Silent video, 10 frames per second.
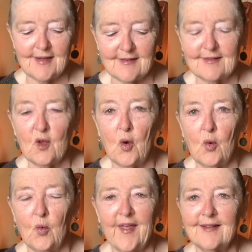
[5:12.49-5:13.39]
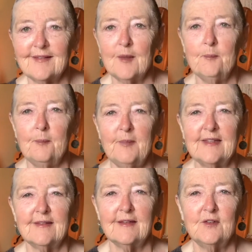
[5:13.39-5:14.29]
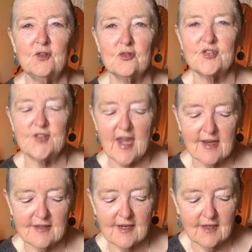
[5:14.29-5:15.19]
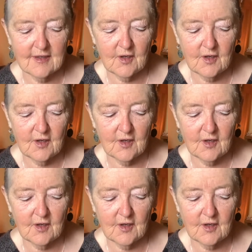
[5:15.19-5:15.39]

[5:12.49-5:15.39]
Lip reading: So that's a misunderstanding